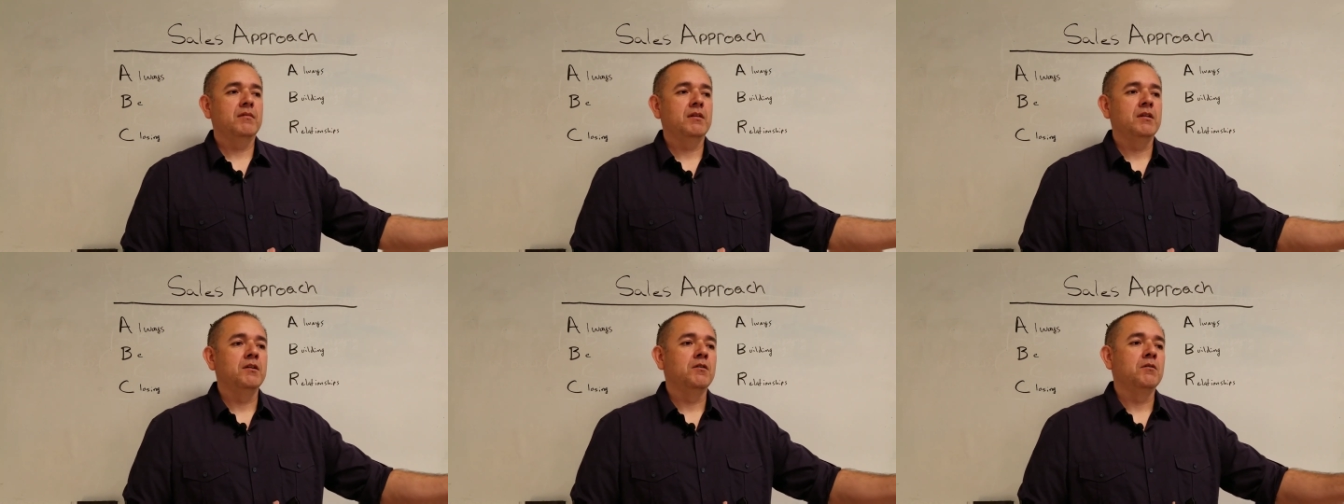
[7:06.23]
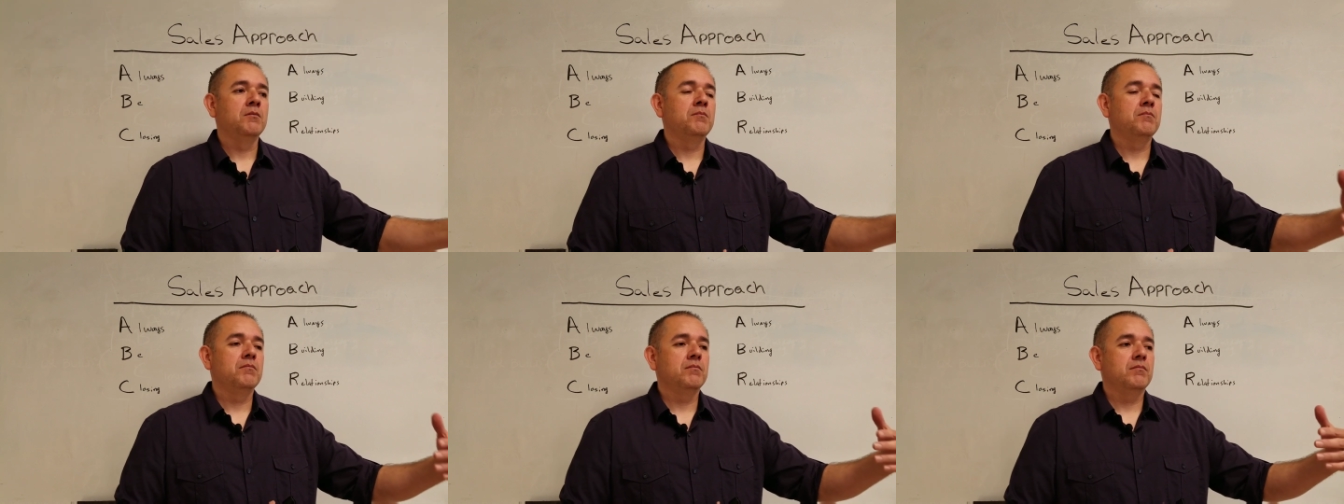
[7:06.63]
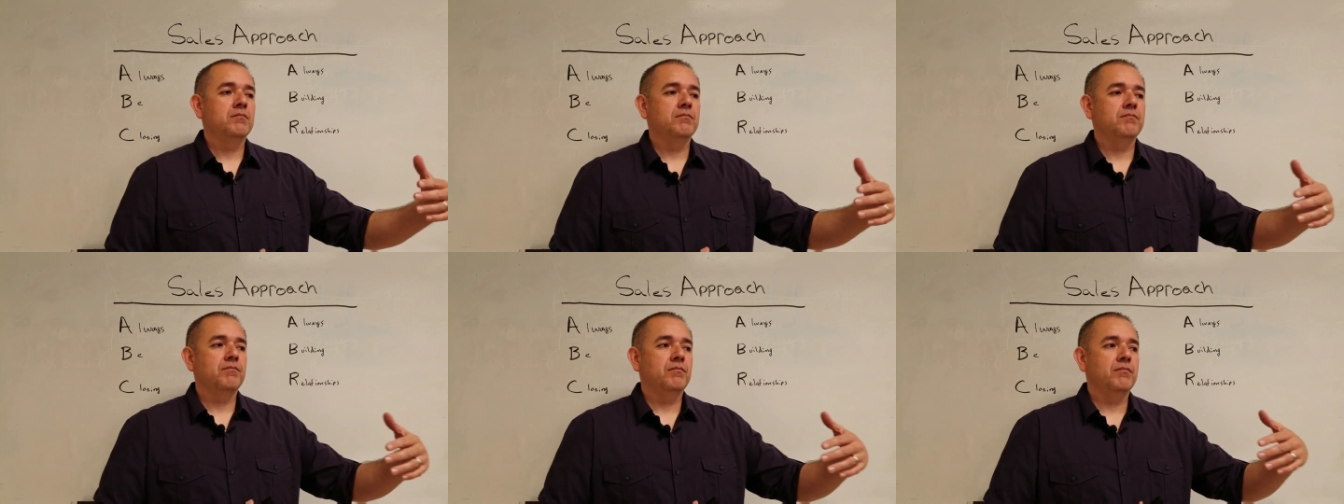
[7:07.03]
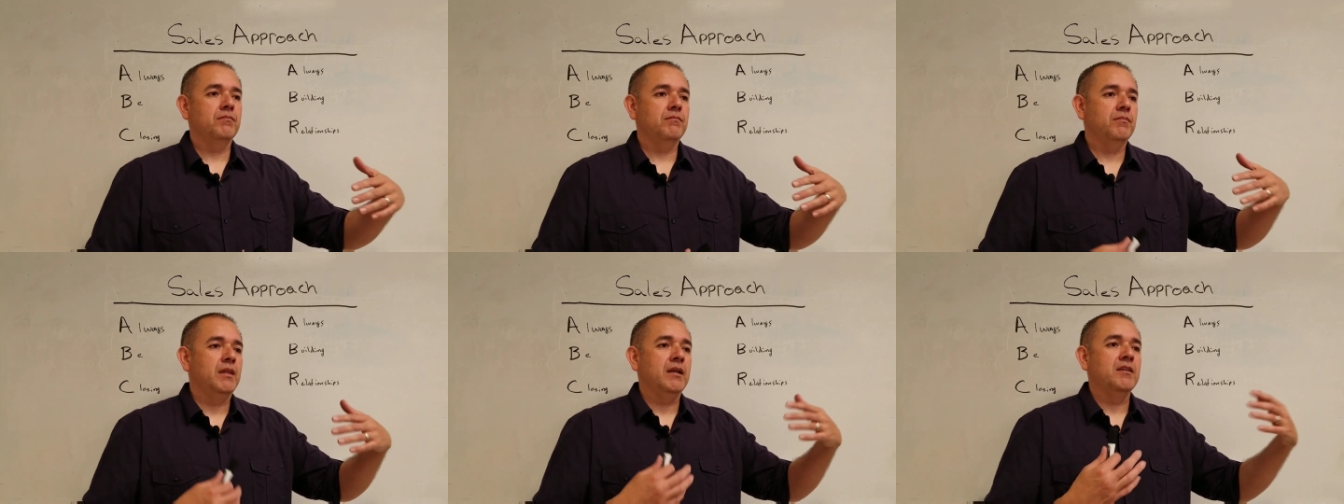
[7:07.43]

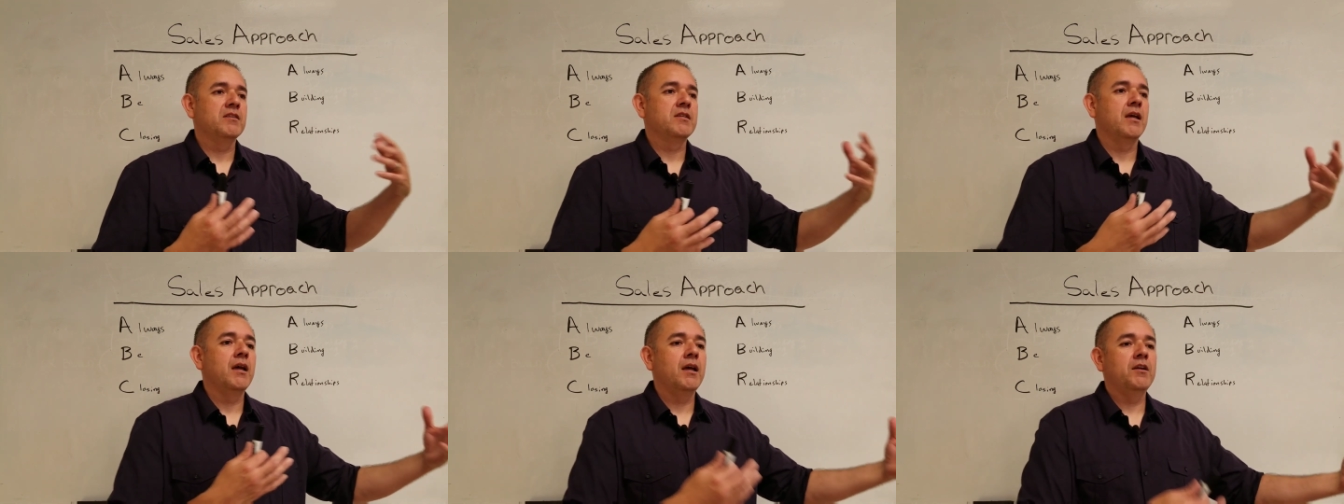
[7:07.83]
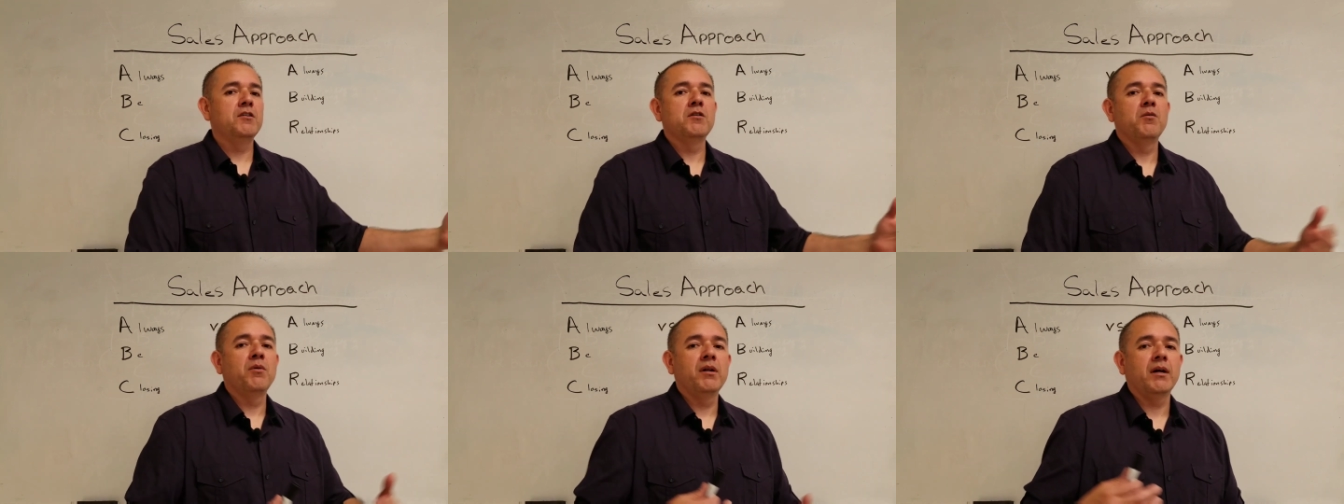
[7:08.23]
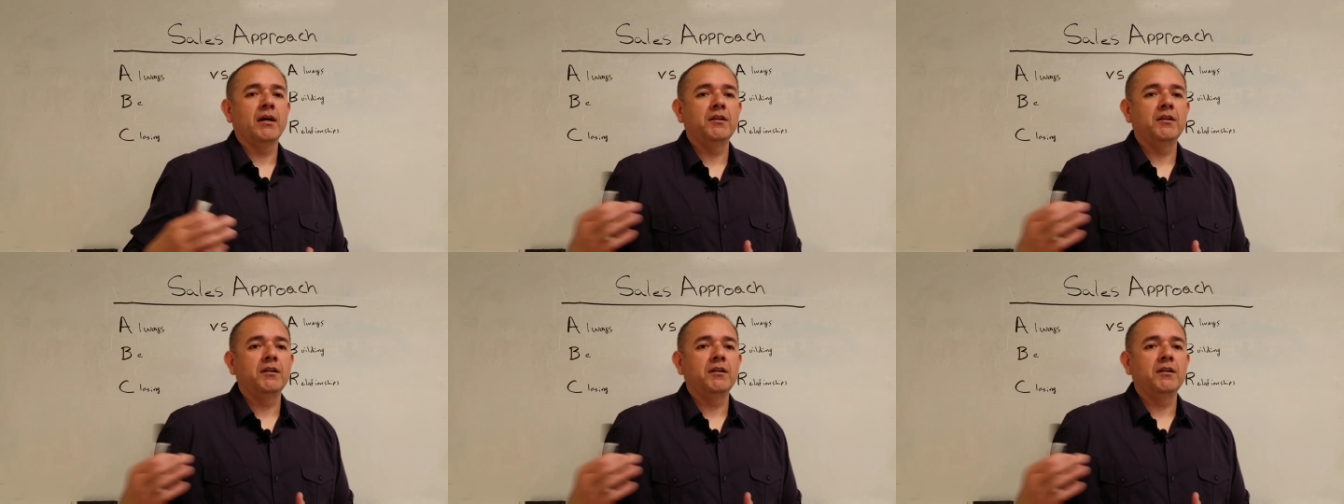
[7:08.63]
they can say, hey, you know what?